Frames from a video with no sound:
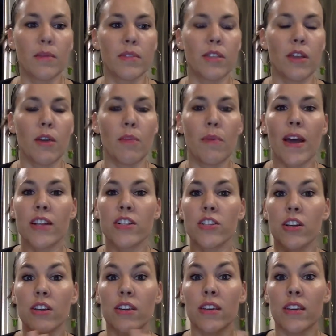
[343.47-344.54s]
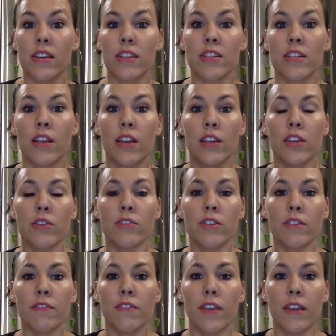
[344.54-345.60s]
So batch cooking is huge
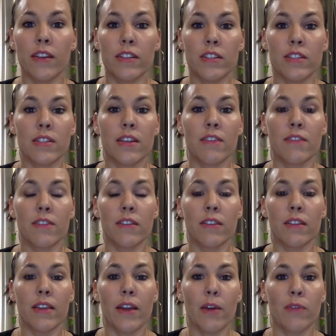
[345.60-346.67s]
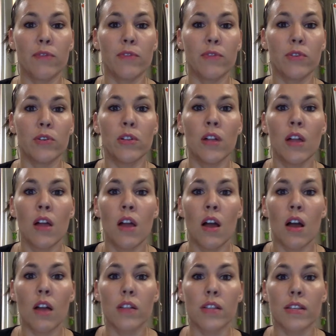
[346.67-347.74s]
advantage, definitely helpful
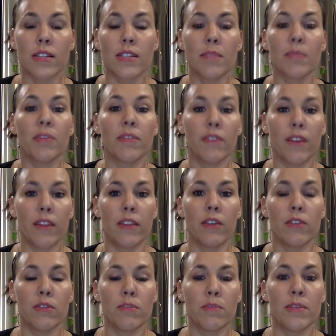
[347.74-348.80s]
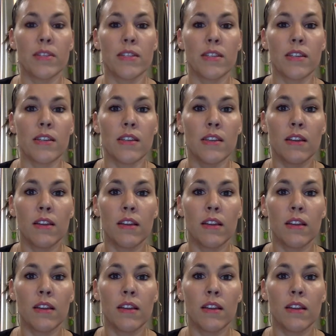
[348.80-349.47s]
to simplify those busy,